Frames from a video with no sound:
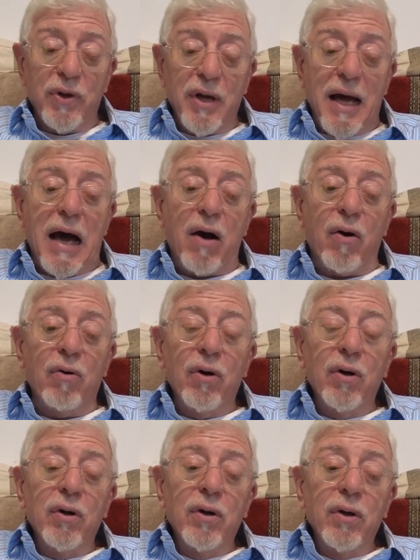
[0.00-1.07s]
Now
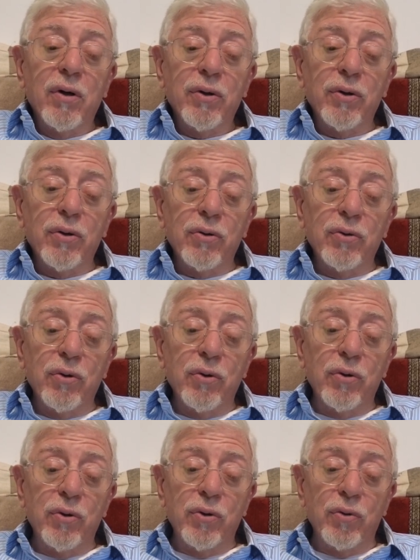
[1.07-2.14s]

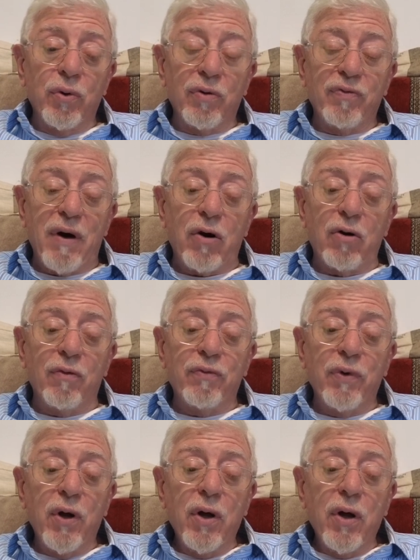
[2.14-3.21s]
you are far off.
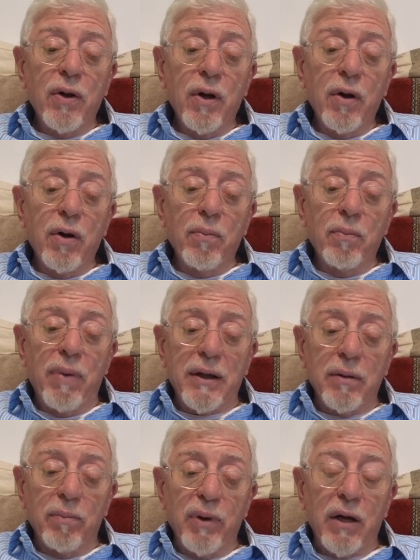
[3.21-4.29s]
By
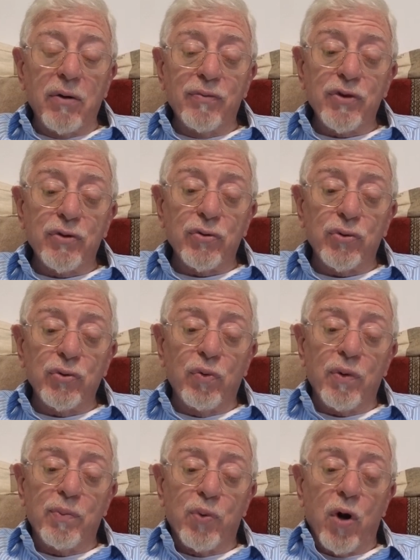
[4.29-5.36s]
the blood of Jesus, you
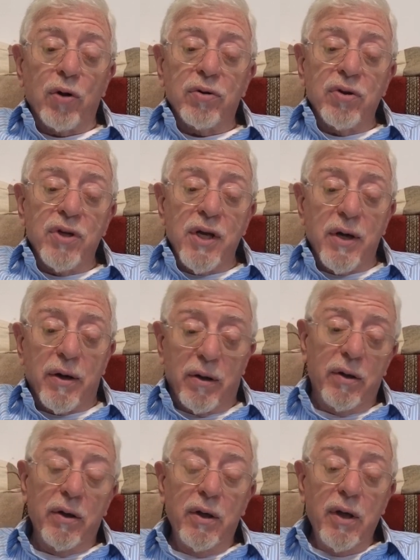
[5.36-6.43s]
were brought
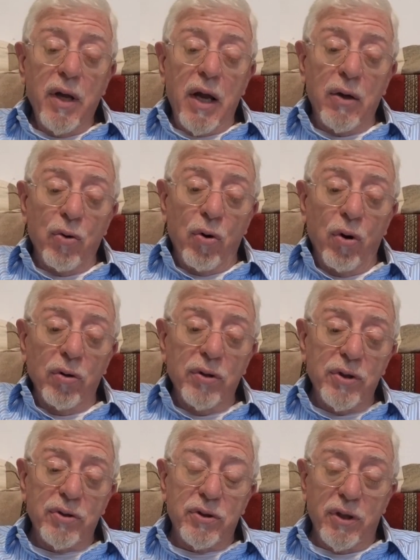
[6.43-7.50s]
near. And all
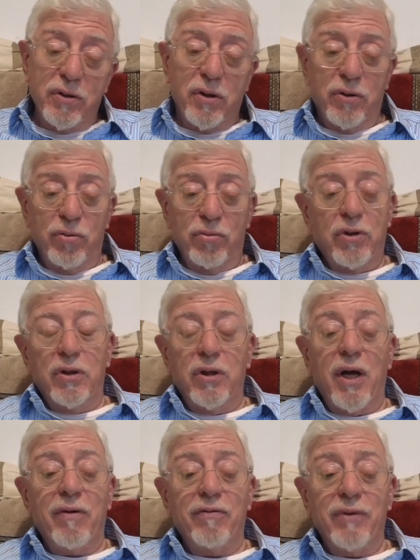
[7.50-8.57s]
these things that you didn't
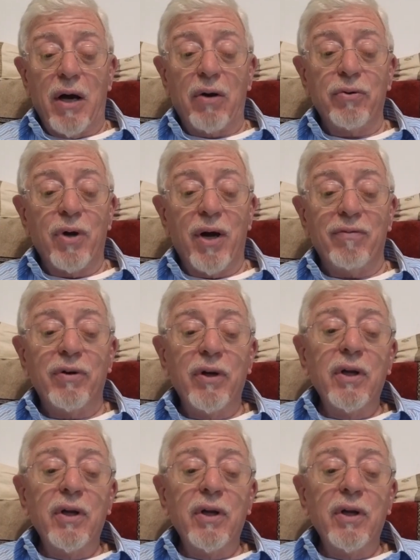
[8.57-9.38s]
have, now you have.